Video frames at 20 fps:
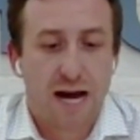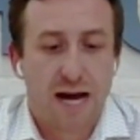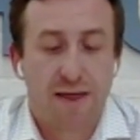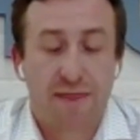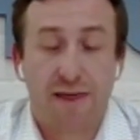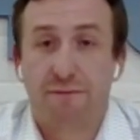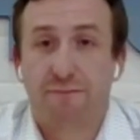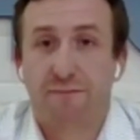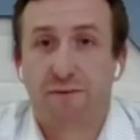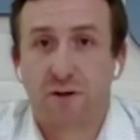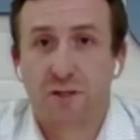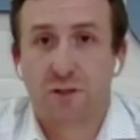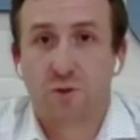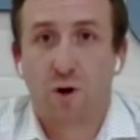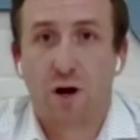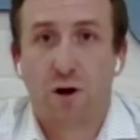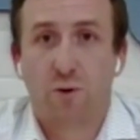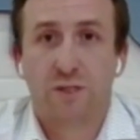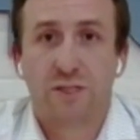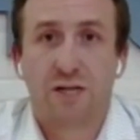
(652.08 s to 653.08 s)
That first
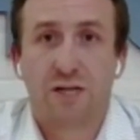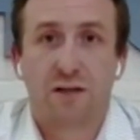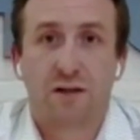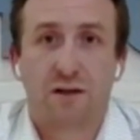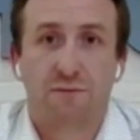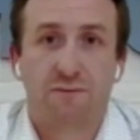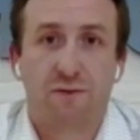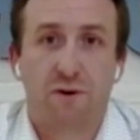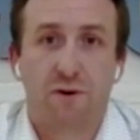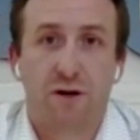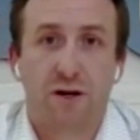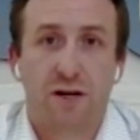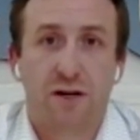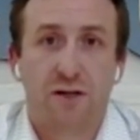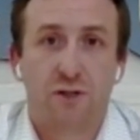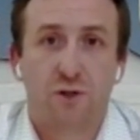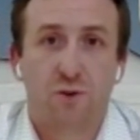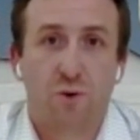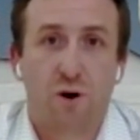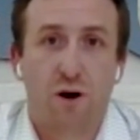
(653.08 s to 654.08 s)
well was then converted
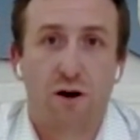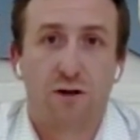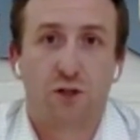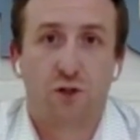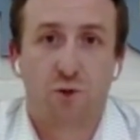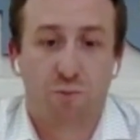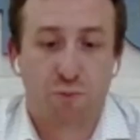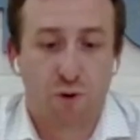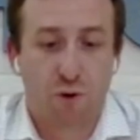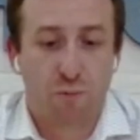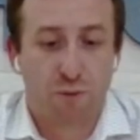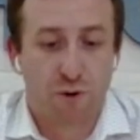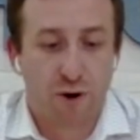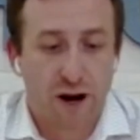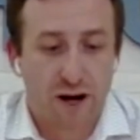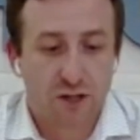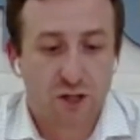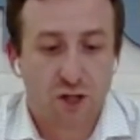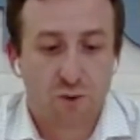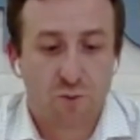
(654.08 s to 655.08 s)
into our Dupro
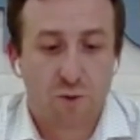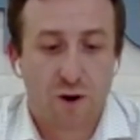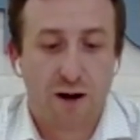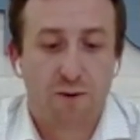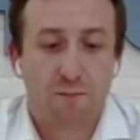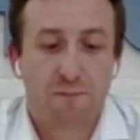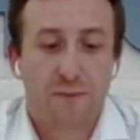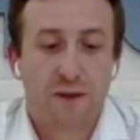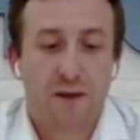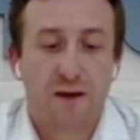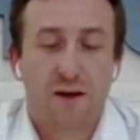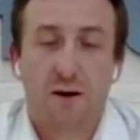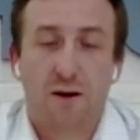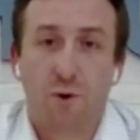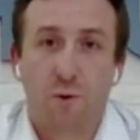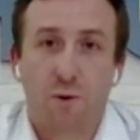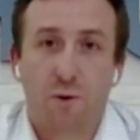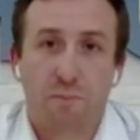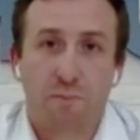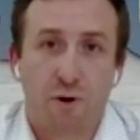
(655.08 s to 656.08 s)
production well,
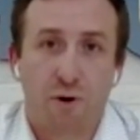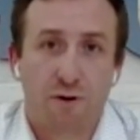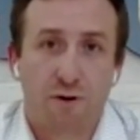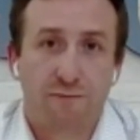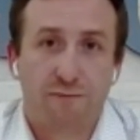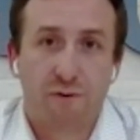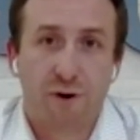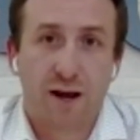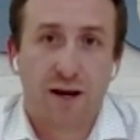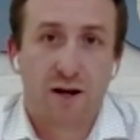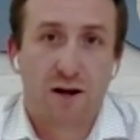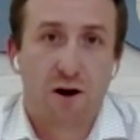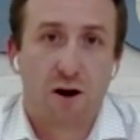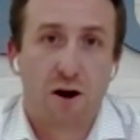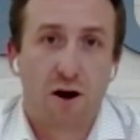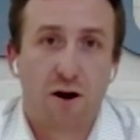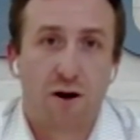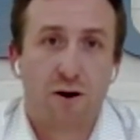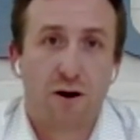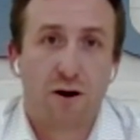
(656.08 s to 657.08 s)
where we perforated
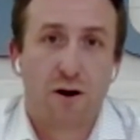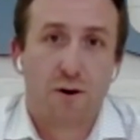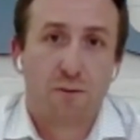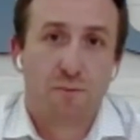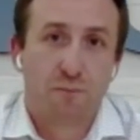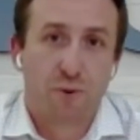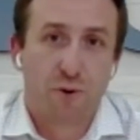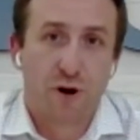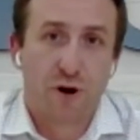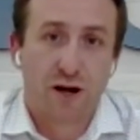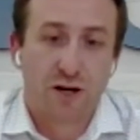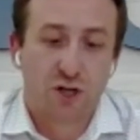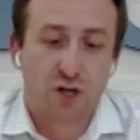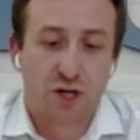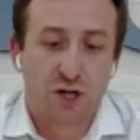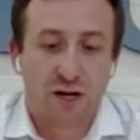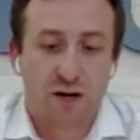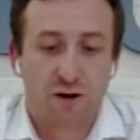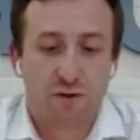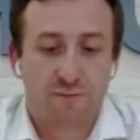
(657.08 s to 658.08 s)
our
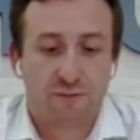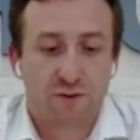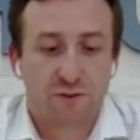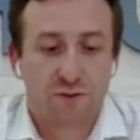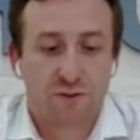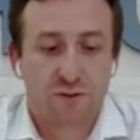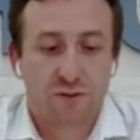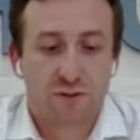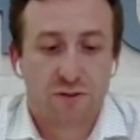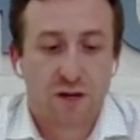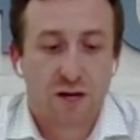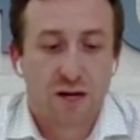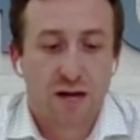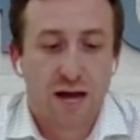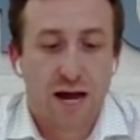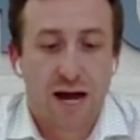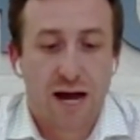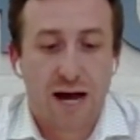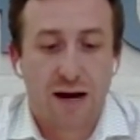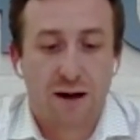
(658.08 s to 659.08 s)
production intervals
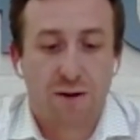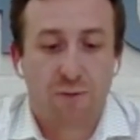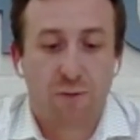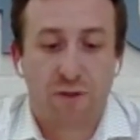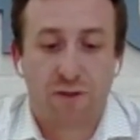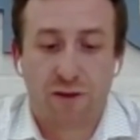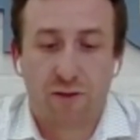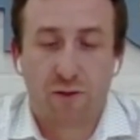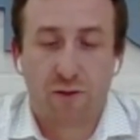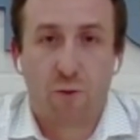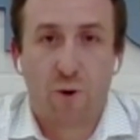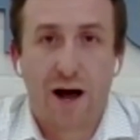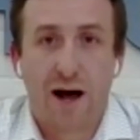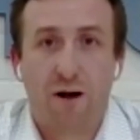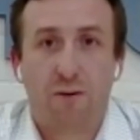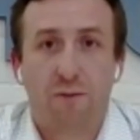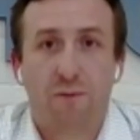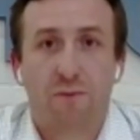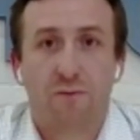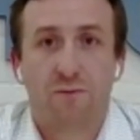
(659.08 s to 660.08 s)
within the
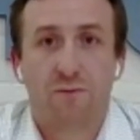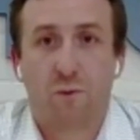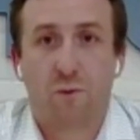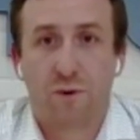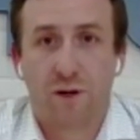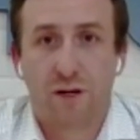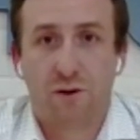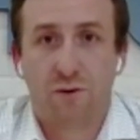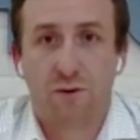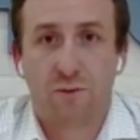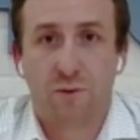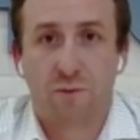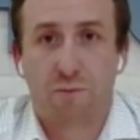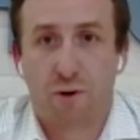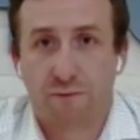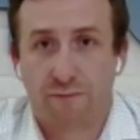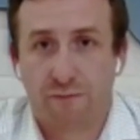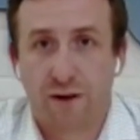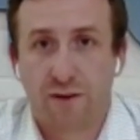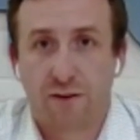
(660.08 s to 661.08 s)
well. So what we do is we
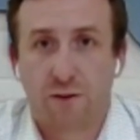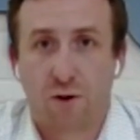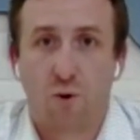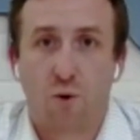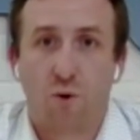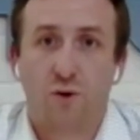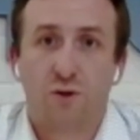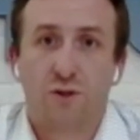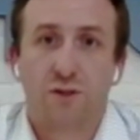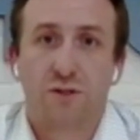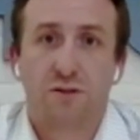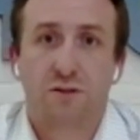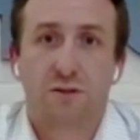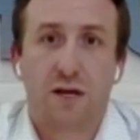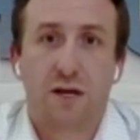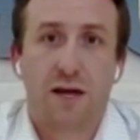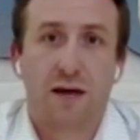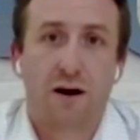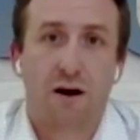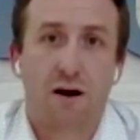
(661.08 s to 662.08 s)
perforate the holes
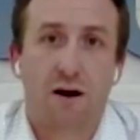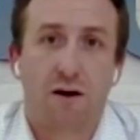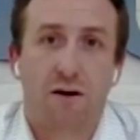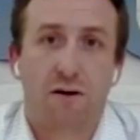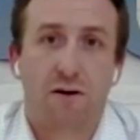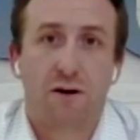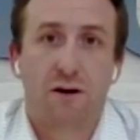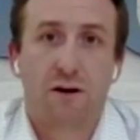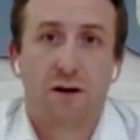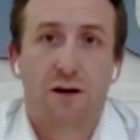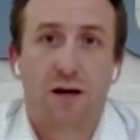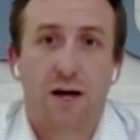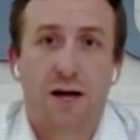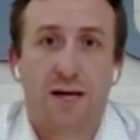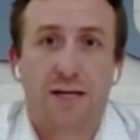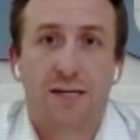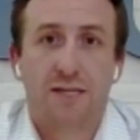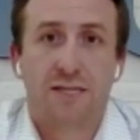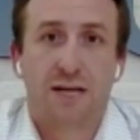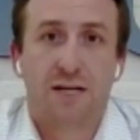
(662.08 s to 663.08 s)
at our
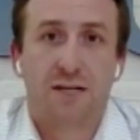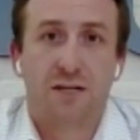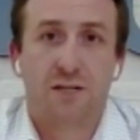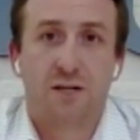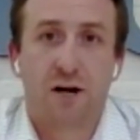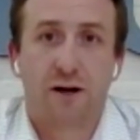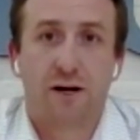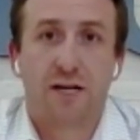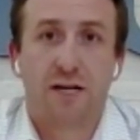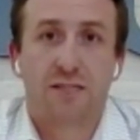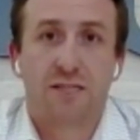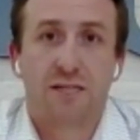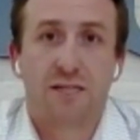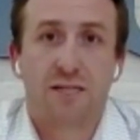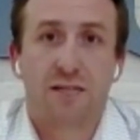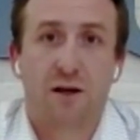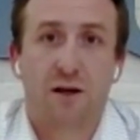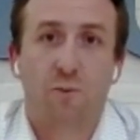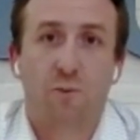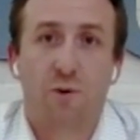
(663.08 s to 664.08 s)
intended targets,
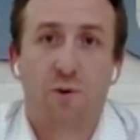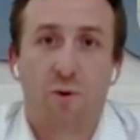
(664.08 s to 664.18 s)
and then we